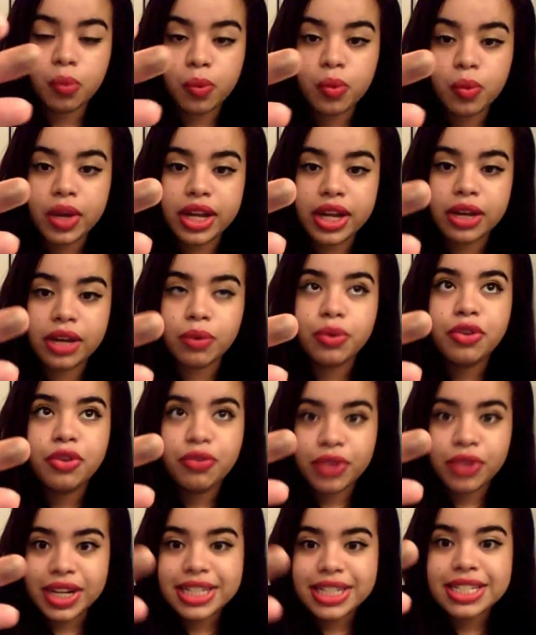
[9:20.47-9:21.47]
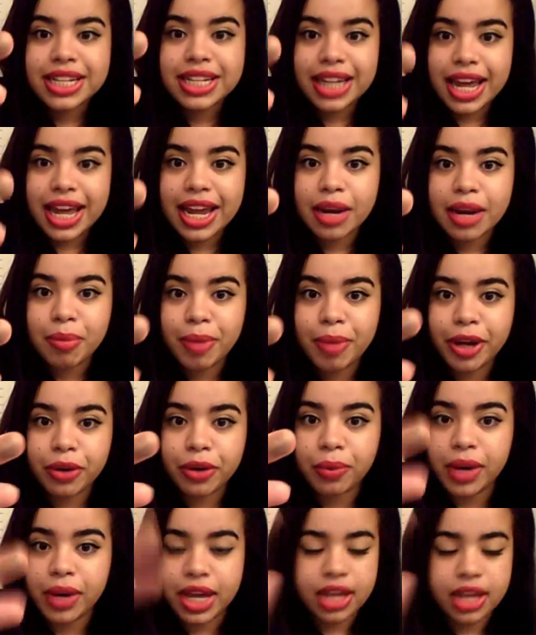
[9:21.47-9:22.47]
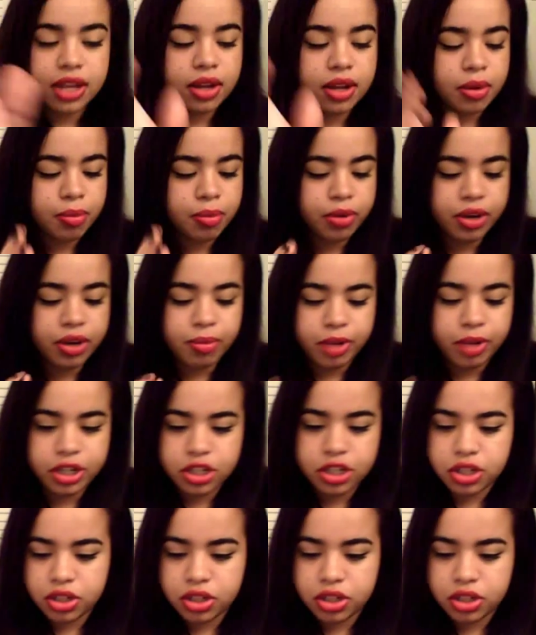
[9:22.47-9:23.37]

it reflects the light in a better way, pretty much.